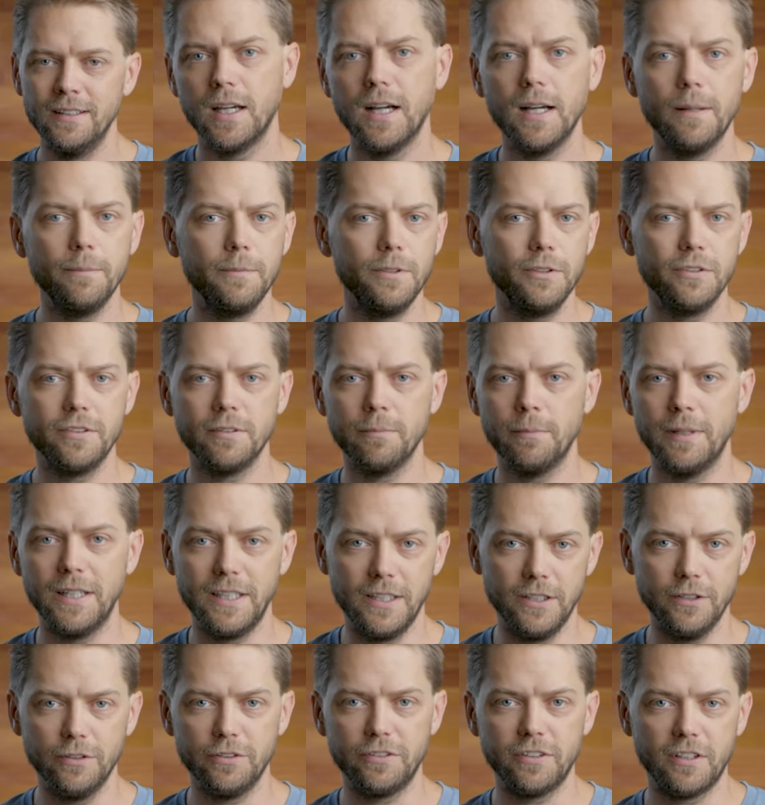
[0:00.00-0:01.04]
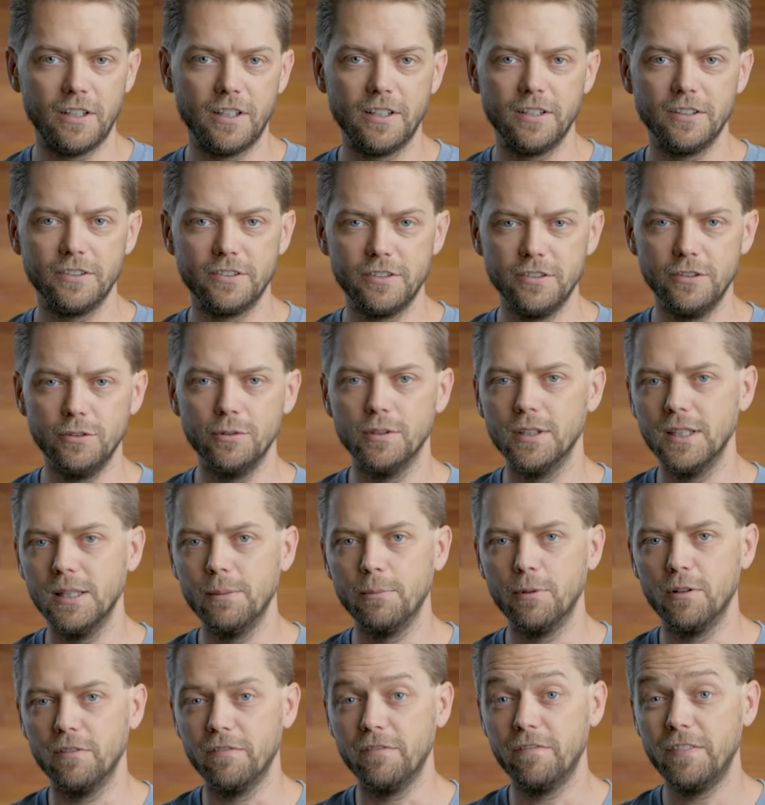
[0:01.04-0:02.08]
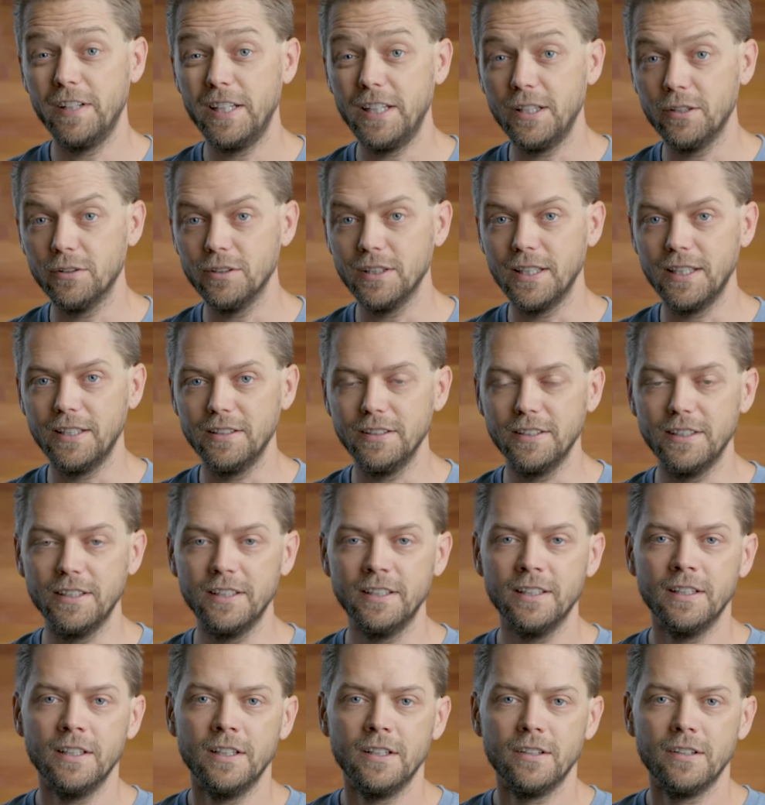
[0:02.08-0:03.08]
I'm using my EOS R to do a lot more video lately,